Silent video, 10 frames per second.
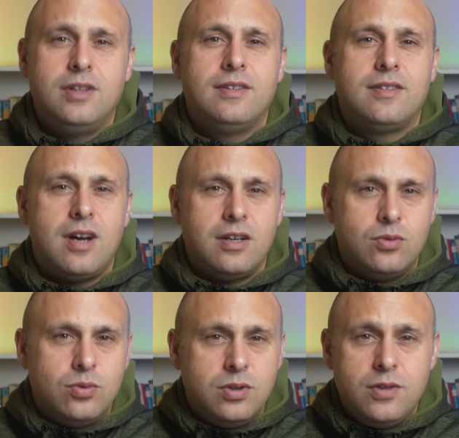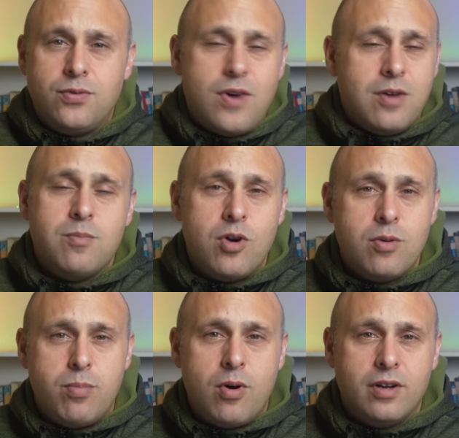decide to define more
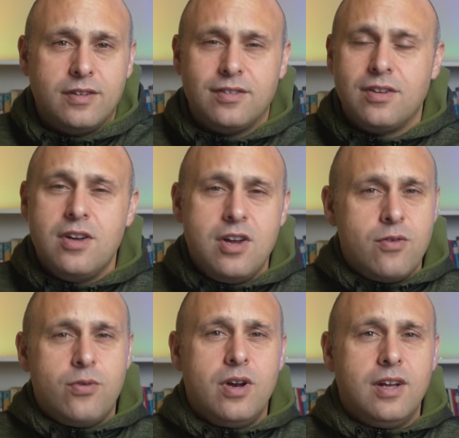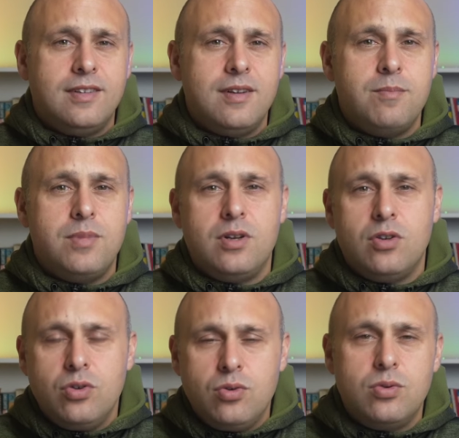ports. For example,
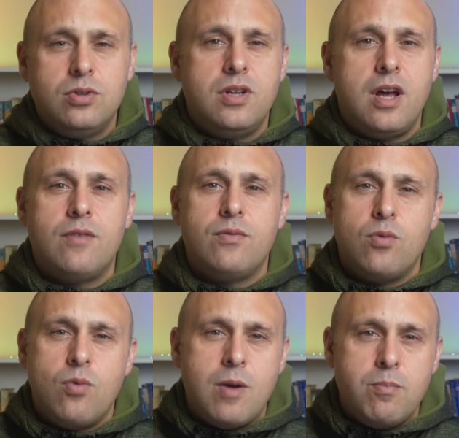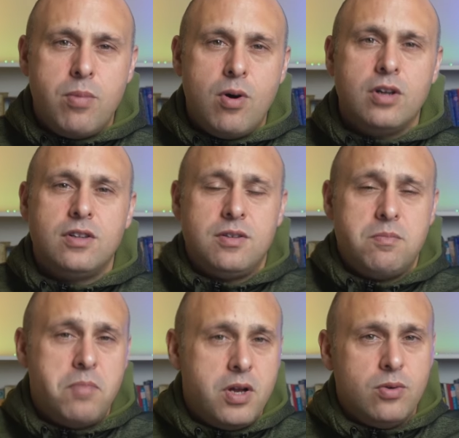you could have one port
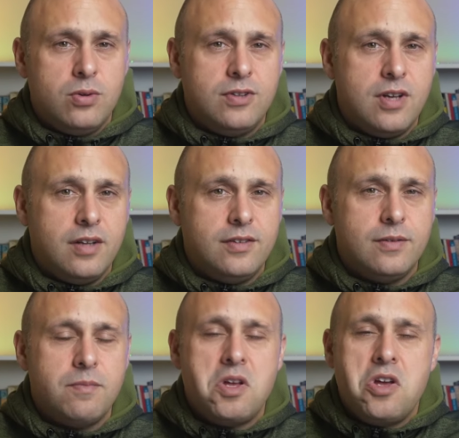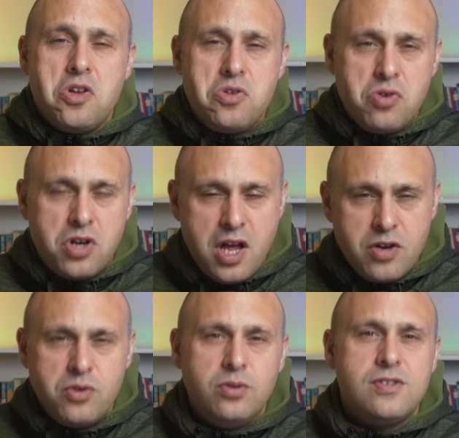per use case. You
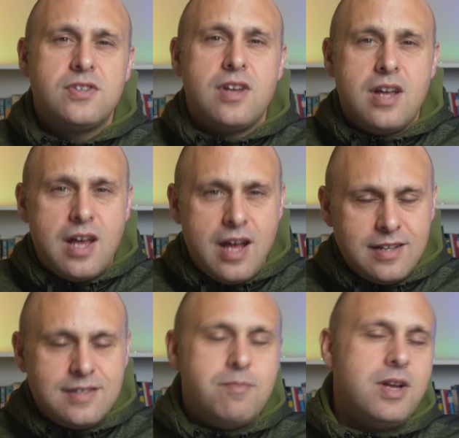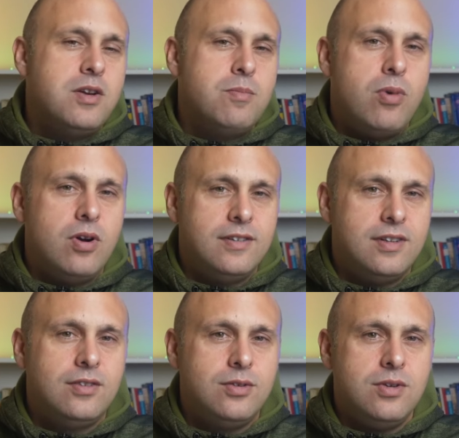can use as many ports
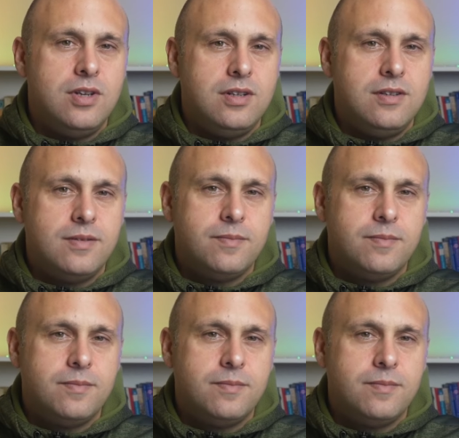as you need.